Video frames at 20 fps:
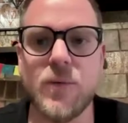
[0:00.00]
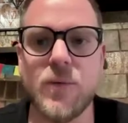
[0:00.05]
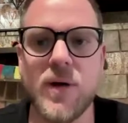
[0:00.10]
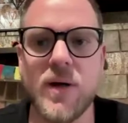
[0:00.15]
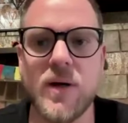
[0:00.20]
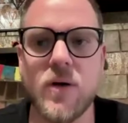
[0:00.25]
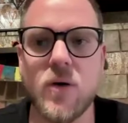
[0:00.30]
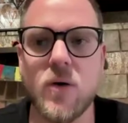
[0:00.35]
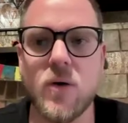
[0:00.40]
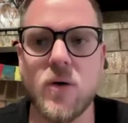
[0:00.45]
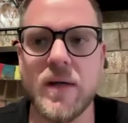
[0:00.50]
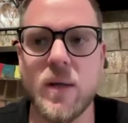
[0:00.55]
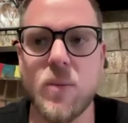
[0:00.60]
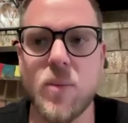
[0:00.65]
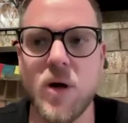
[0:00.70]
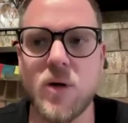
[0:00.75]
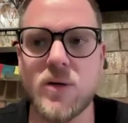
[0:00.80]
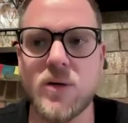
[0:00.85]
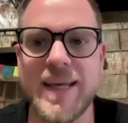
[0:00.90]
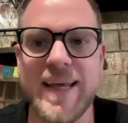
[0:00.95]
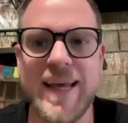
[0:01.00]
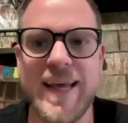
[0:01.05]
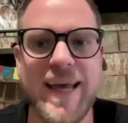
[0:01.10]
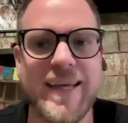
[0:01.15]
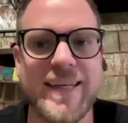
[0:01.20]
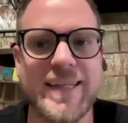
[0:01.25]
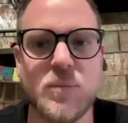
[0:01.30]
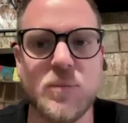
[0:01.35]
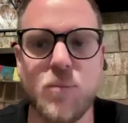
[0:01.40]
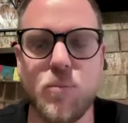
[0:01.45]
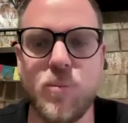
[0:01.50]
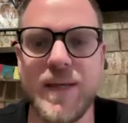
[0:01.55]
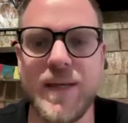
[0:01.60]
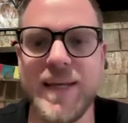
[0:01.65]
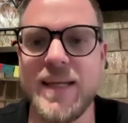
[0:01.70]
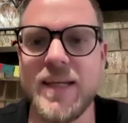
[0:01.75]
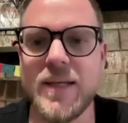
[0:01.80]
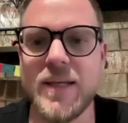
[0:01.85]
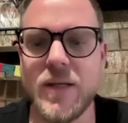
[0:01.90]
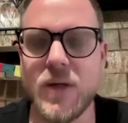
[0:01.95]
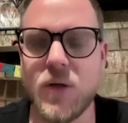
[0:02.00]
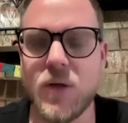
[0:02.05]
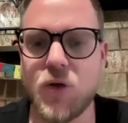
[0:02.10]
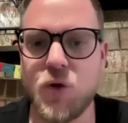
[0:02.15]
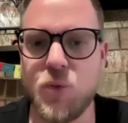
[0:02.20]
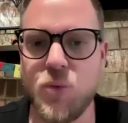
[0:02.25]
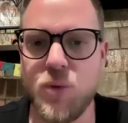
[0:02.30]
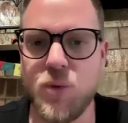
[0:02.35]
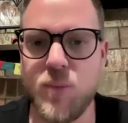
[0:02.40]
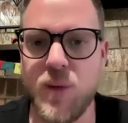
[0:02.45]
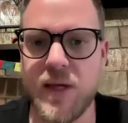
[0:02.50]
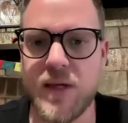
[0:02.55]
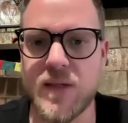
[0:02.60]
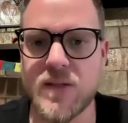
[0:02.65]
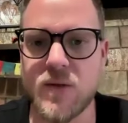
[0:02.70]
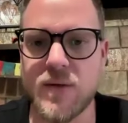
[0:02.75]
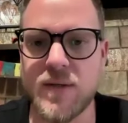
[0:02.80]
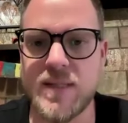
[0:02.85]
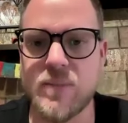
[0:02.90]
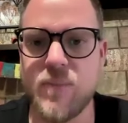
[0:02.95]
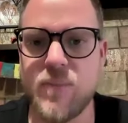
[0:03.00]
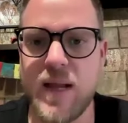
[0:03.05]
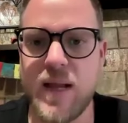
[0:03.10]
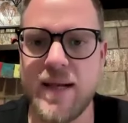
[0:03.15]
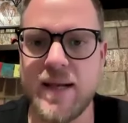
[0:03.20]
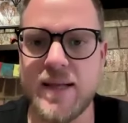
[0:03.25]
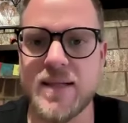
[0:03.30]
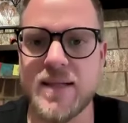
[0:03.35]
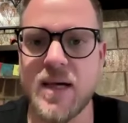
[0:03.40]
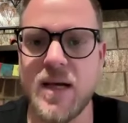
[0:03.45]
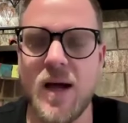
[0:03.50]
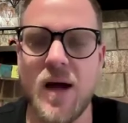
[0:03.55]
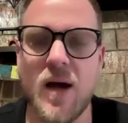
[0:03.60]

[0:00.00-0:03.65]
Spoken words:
We are only about 8 billion human beings on this planet.